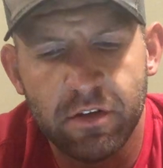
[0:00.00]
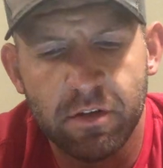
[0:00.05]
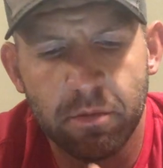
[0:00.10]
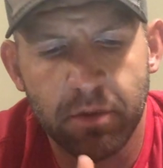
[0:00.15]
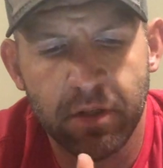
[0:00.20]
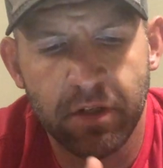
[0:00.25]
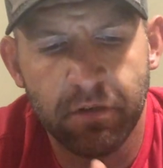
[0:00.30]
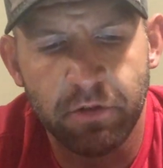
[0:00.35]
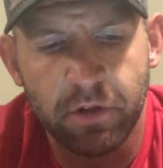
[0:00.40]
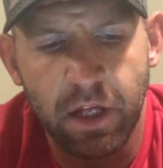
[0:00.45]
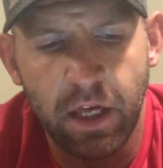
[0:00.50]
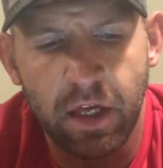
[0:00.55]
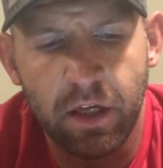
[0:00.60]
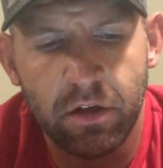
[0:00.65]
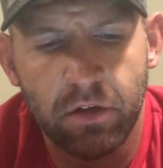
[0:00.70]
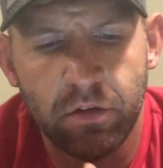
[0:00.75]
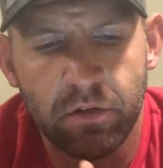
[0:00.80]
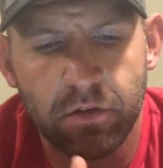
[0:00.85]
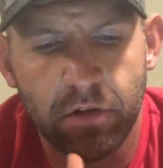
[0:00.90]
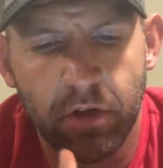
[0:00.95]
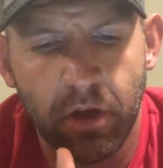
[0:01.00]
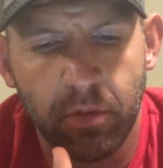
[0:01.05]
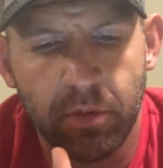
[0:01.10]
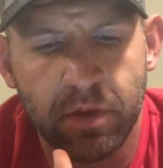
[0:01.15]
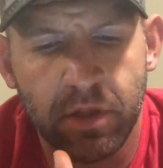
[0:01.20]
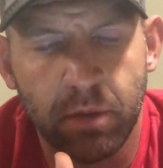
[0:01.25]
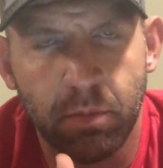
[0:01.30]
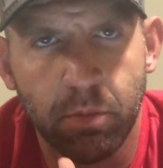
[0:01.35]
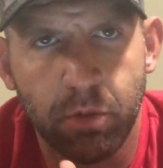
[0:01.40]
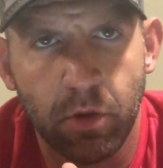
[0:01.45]
some of the different angles along with
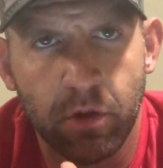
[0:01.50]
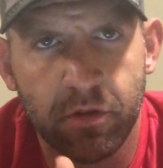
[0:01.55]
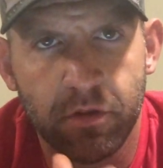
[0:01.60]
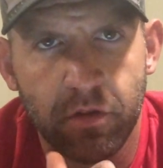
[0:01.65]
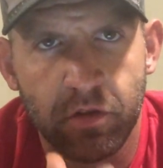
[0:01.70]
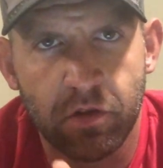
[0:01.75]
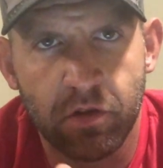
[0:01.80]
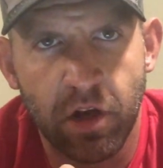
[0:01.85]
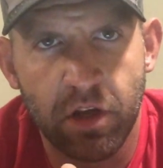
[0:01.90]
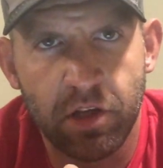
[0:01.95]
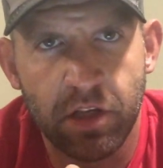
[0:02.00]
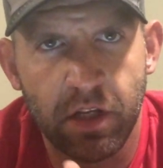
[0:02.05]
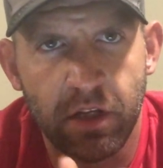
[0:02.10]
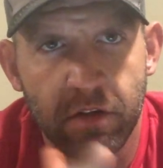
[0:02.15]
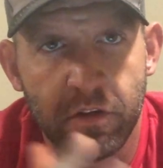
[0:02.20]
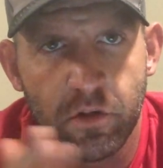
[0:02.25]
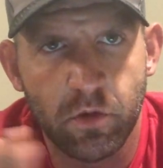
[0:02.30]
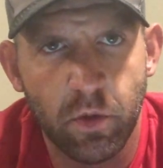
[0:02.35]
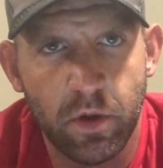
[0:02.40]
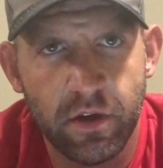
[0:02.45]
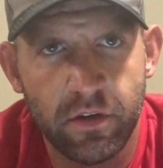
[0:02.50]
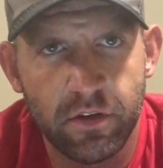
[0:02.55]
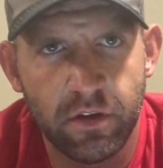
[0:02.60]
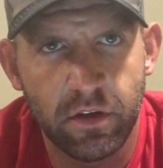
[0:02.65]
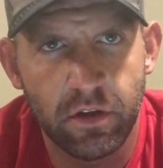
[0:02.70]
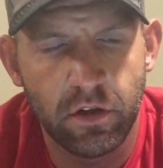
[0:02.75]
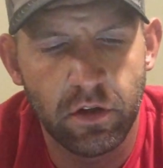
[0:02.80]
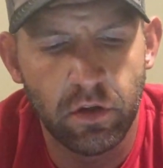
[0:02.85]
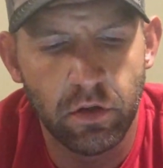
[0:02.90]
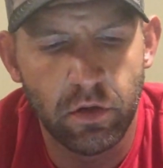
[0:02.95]
the importance of stretching and
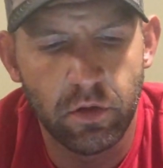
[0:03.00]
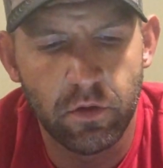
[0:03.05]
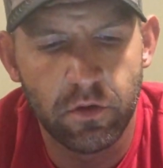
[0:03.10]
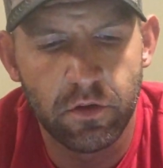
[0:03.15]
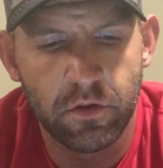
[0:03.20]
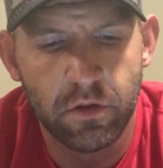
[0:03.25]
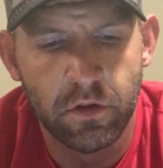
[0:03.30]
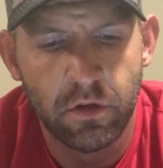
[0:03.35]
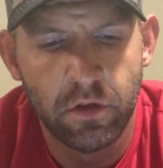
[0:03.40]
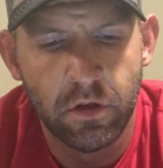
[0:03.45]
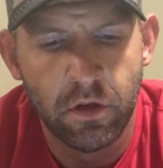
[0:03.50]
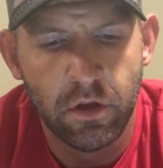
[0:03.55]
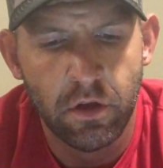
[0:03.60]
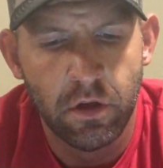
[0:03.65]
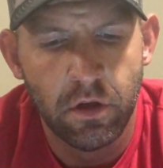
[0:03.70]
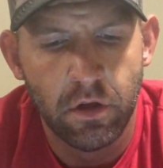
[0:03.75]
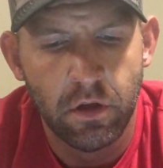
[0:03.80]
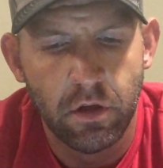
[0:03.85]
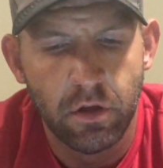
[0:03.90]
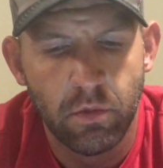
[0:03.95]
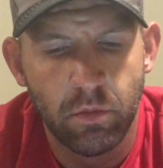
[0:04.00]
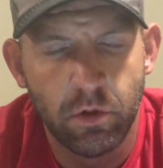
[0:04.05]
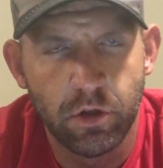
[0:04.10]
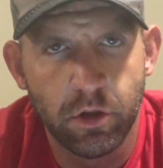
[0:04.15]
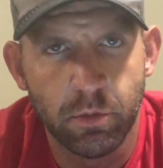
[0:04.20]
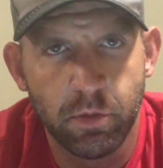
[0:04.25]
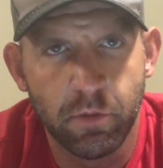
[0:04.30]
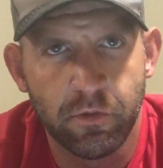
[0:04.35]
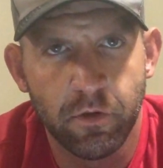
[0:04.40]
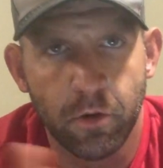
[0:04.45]
squeezing the glutes when
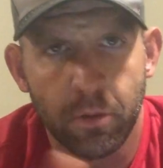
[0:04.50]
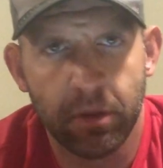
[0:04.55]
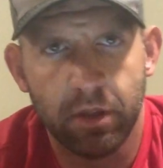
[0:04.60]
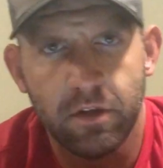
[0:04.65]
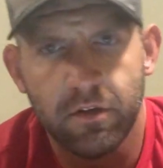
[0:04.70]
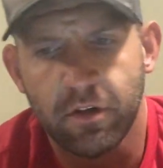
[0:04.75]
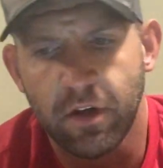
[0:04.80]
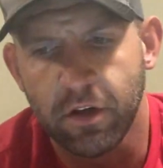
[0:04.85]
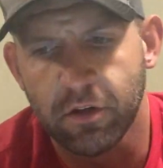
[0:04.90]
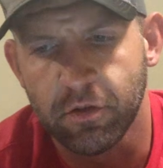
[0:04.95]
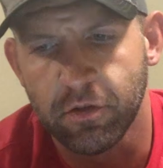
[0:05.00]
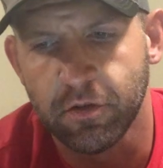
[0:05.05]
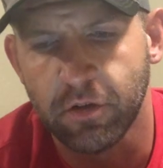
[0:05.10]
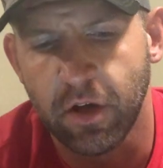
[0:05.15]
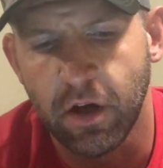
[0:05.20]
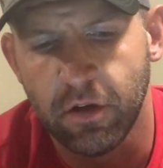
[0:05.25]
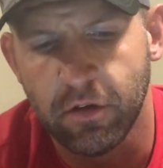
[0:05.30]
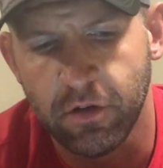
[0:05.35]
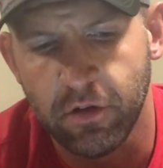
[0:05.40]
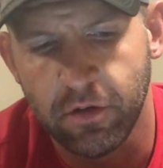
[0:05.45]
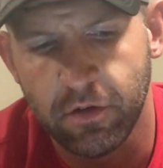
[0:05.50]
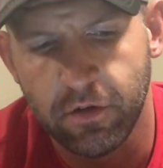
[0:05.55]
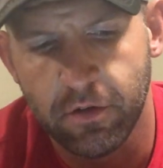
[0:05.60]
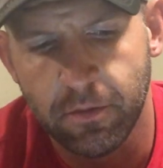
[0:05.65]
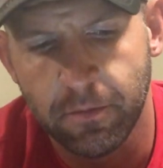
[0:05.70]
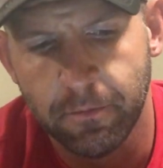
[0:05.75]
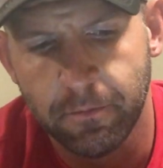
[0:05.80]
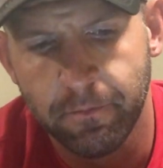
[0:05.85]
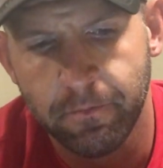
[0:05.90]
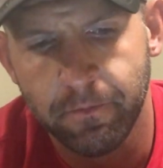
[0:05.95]
you're performing these exercises.
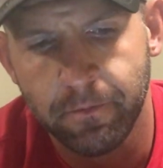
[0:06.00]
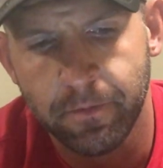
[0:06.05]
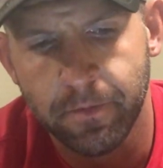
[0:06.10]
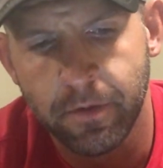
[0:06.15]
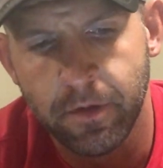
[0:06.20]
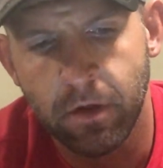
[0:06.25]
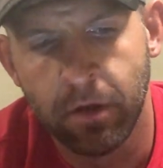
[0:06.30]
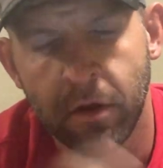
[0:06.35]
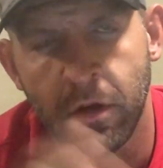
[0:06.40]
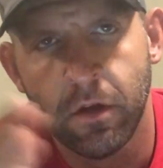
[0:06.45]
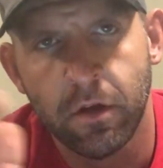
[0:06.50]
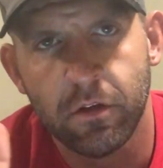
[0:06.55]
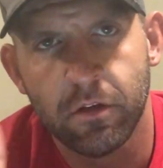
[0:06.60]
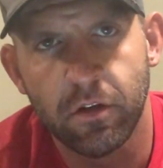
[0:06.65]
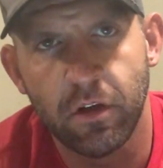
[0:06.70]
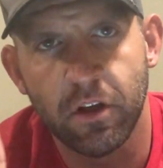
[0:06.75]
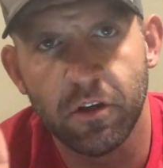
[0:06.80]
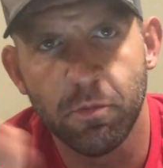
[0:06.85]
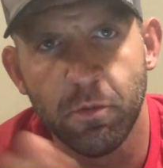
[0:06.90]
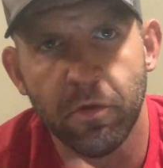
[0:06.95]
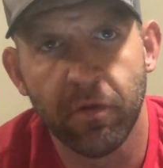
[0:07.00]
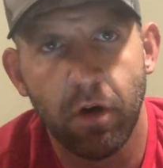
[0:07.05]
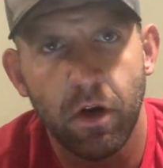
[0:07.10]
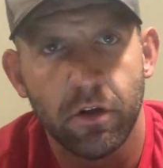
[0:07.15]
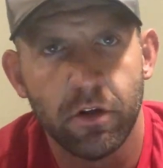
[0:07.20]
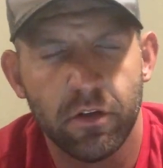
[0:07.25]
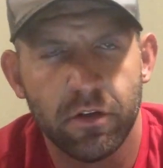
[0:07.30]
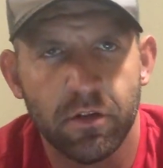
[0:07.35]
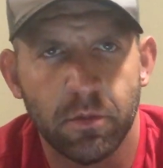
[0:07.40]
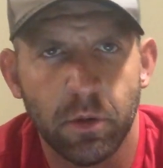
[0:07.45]
So let's move on
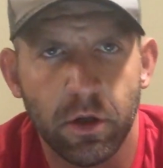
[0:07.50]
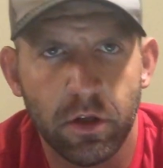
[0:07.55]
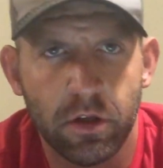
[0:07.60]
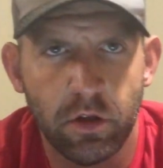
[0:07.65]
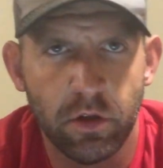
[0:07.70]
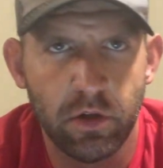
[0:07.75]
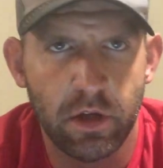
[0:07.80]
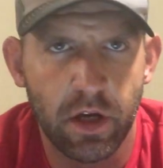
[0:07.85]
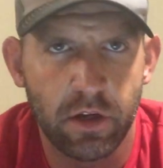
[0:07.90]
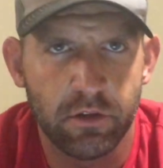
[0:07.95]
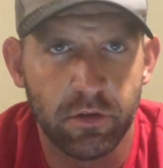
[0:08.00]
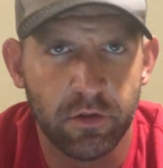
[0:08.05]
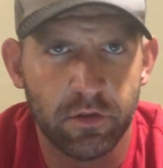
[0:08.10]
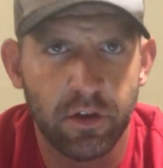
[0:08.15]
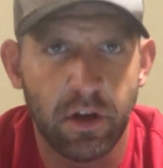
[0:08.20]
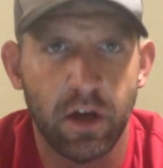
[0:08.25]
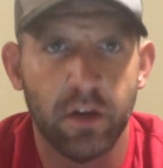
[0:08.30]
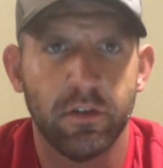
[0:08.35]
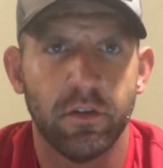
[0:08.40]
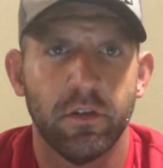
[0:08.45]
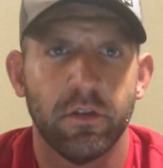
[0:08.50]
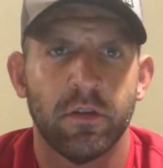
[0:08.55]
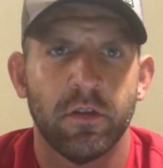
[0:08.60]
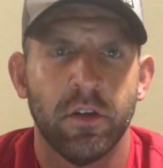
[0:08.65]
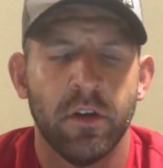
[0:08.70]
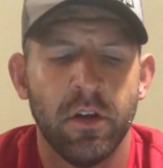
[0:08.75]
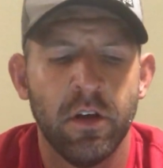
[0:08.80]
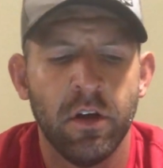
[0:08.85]
to some good glute exercises.